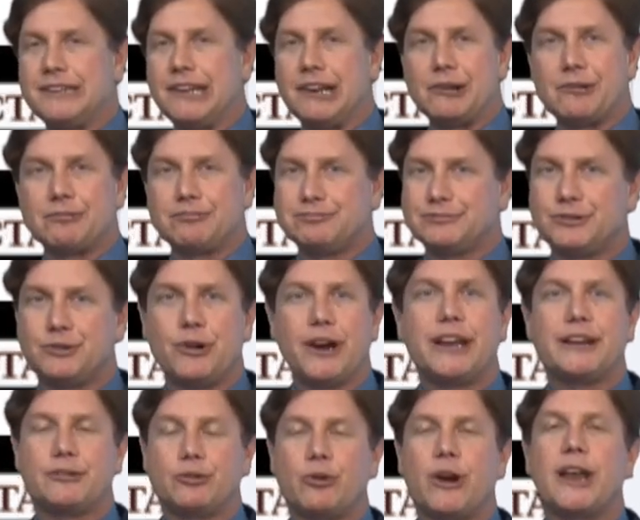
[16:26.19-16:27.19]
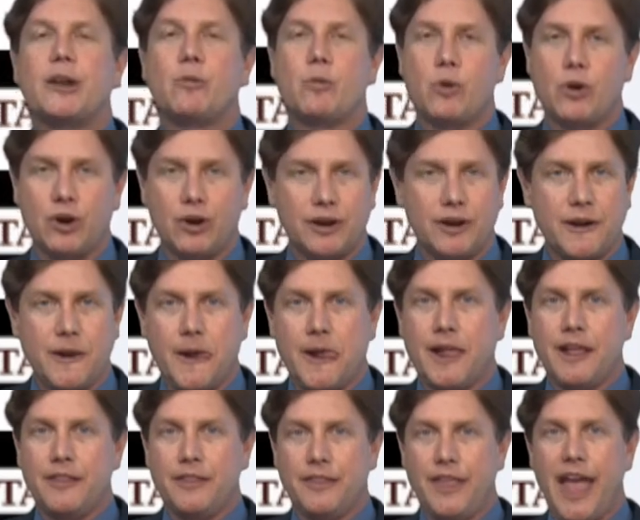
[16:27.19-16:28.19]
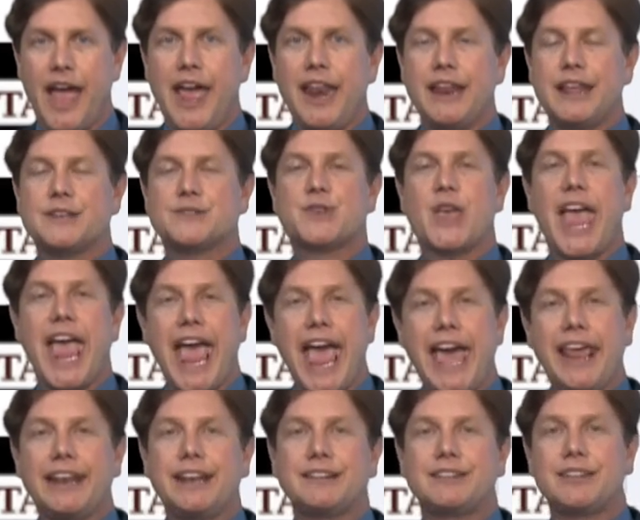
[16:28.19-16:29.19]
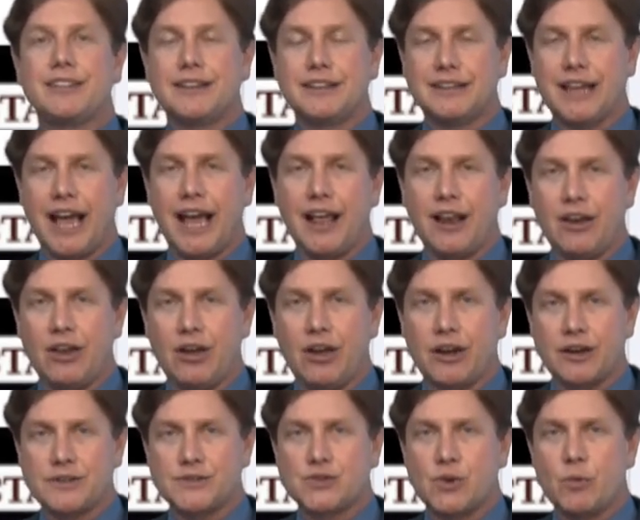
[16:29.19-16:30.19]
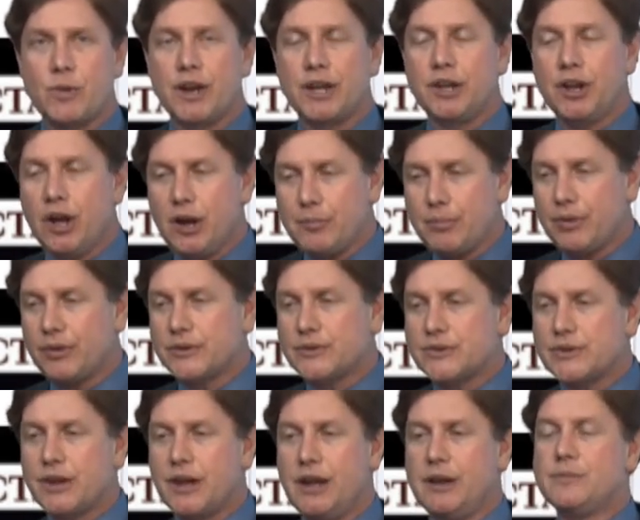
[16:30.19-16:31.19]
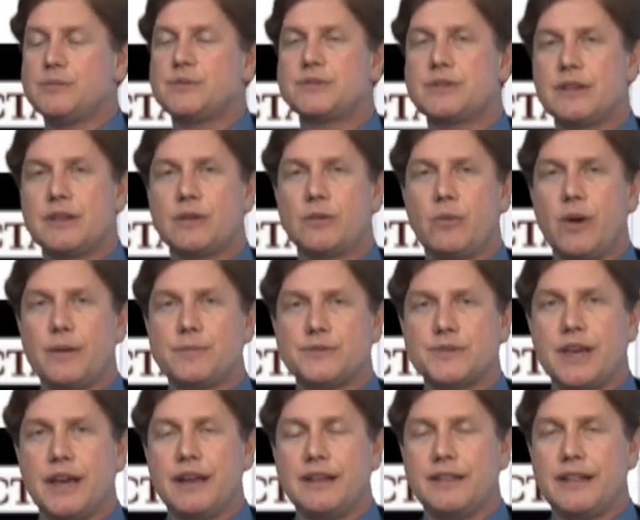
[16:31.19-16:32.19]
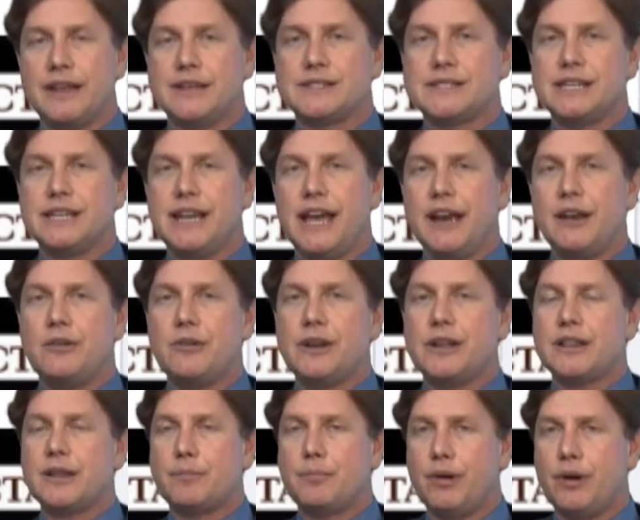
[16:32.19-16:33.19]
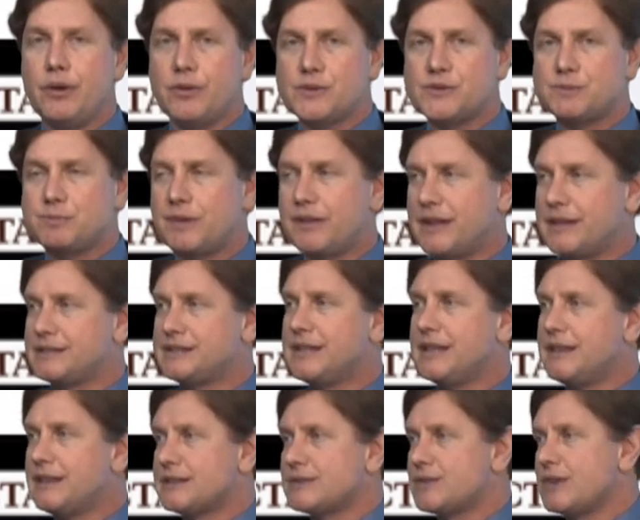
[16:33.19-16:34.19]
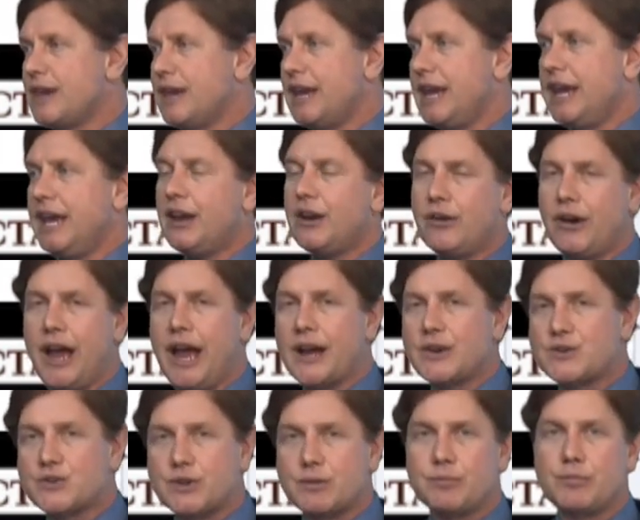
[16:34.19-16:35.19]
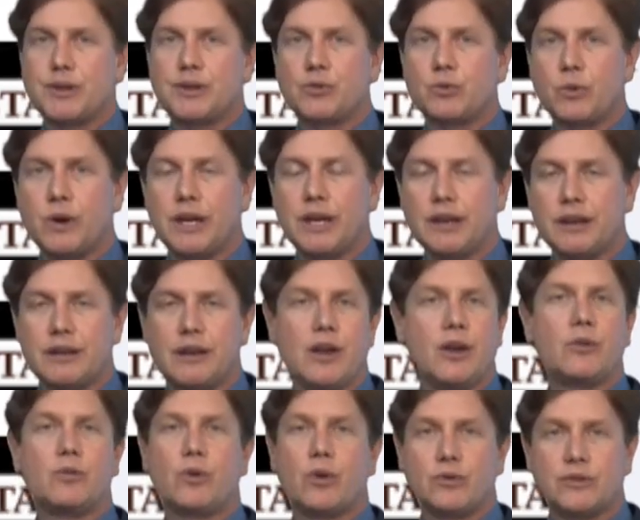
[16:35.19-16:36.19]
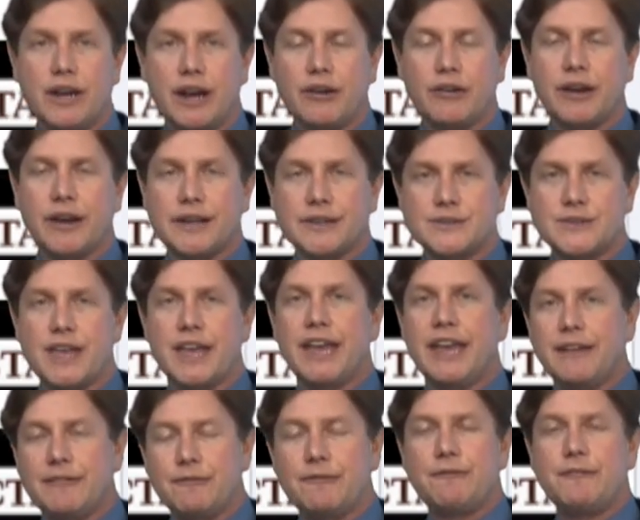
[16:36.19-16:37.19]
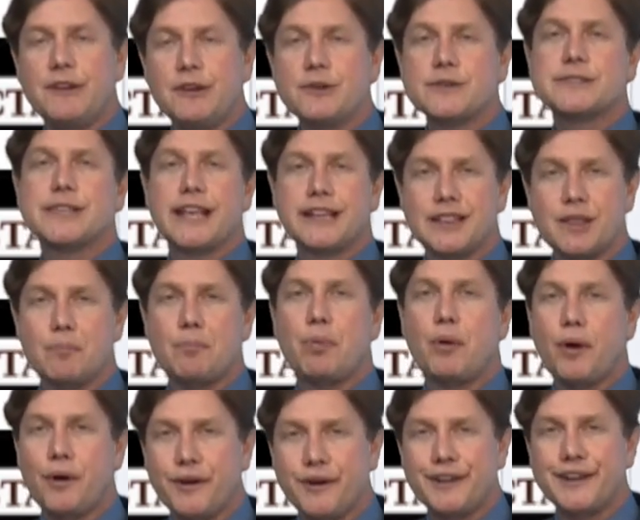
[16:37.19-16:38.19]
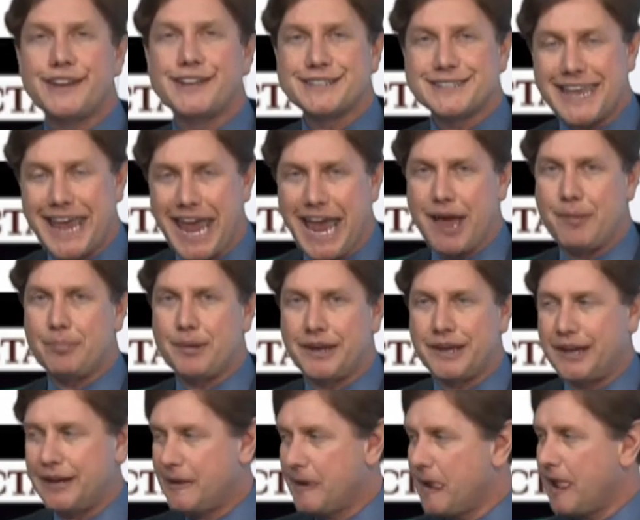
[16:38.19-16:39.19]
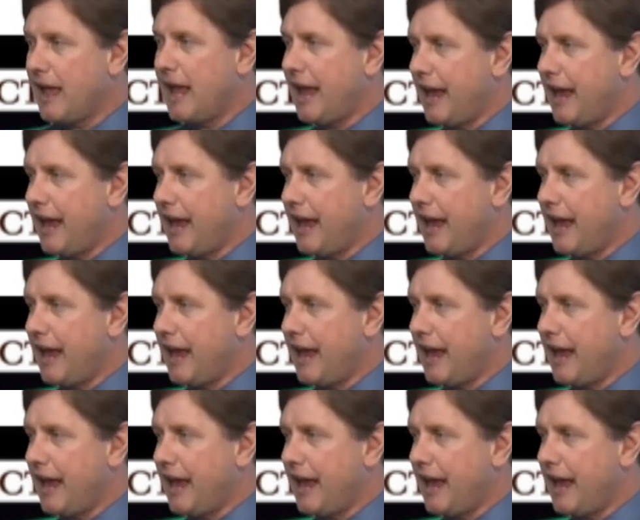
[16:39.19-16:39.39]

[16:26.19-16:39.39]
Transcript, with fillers: You know, great, great work. That is adding to the dialogue. So when a young person comes to the website, they see not only the post, but they see this interaction between Rotarians. It feels like the party is happening.